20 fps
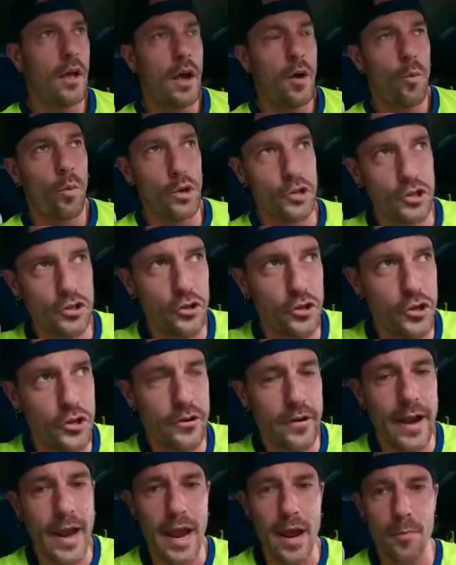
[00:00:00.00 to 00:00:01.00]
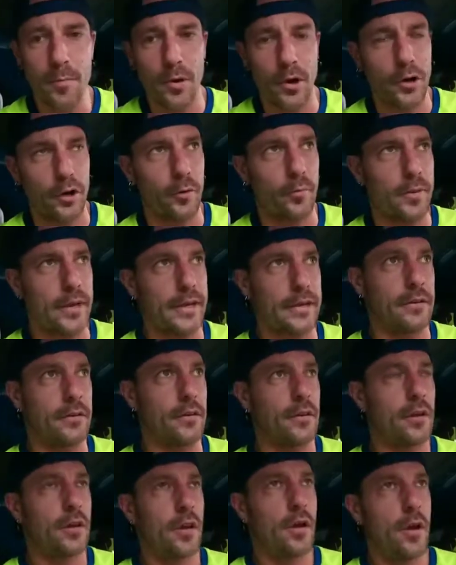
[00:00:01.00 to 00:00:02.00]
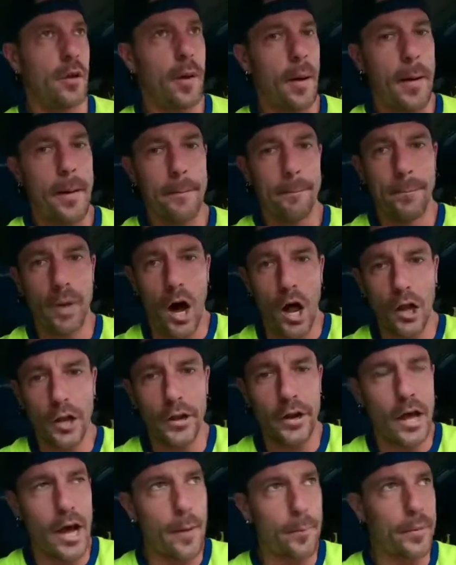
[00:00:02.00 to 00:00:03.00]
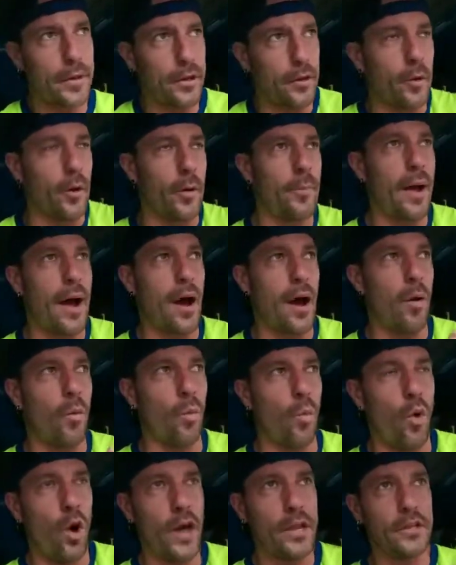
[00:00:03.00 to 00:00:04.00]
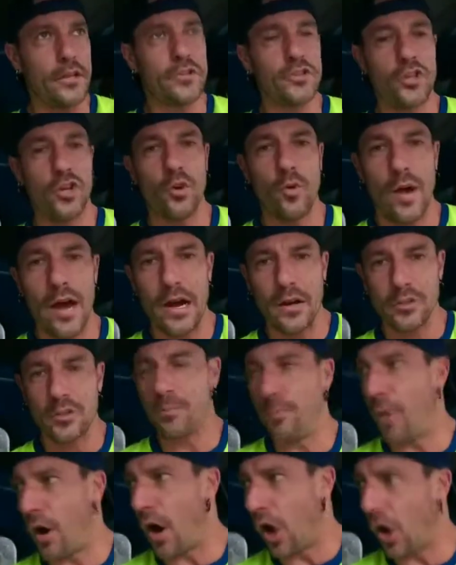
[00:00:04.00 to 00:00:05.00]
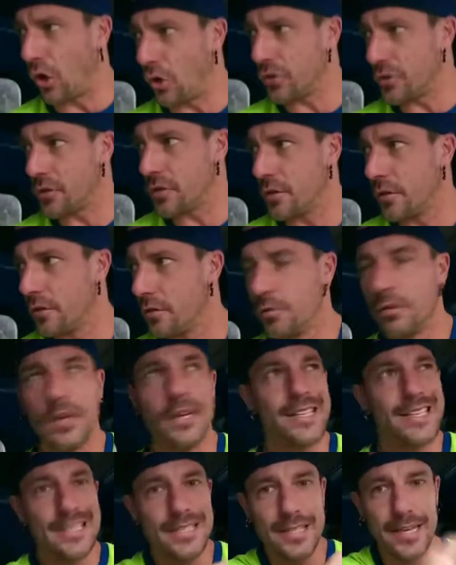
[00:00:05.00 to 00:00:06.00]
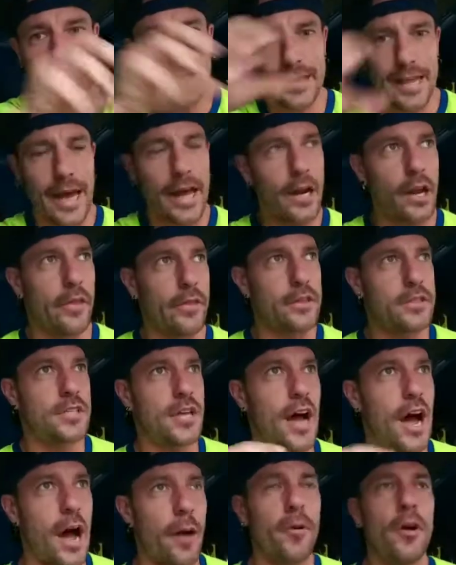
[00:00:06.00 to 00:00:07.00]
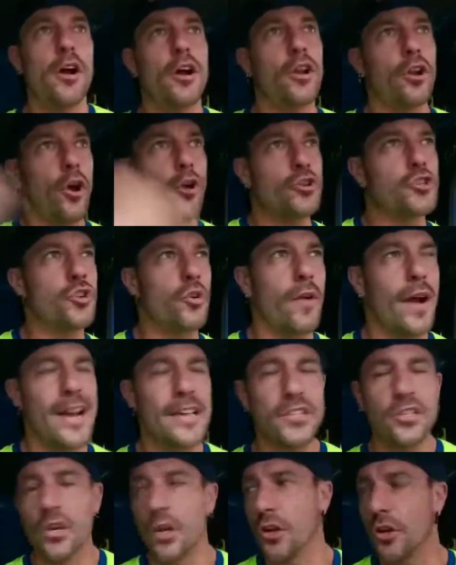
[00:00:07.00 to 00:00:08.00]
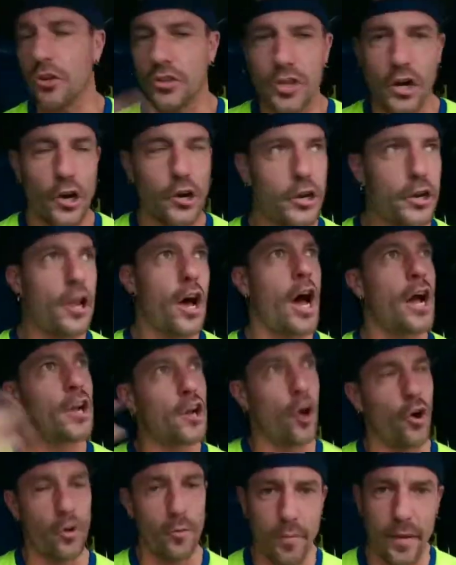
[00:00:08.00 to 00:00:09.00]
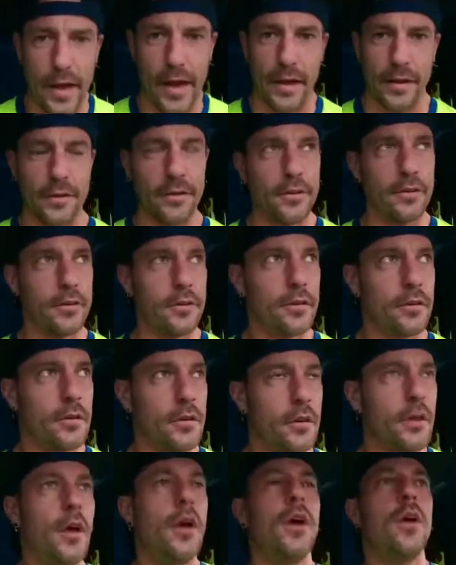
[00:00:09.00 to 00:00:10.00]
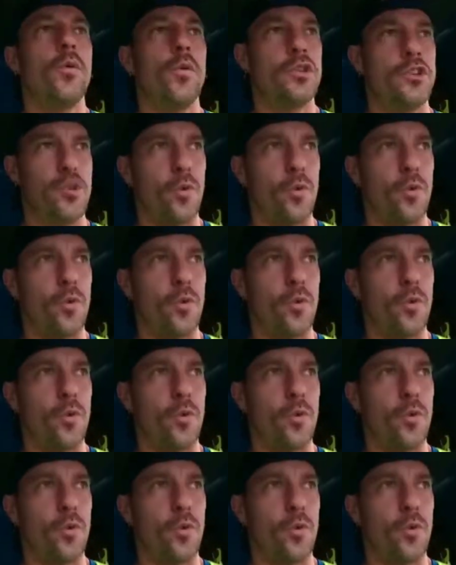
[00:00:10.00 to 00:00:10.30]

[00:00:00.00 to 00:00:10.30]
When you do your hamburger meat, ball it up into about 1 to 2 ounce balls. Set that on the top. Close your rice cooker. Turn it on. Go to bed. When you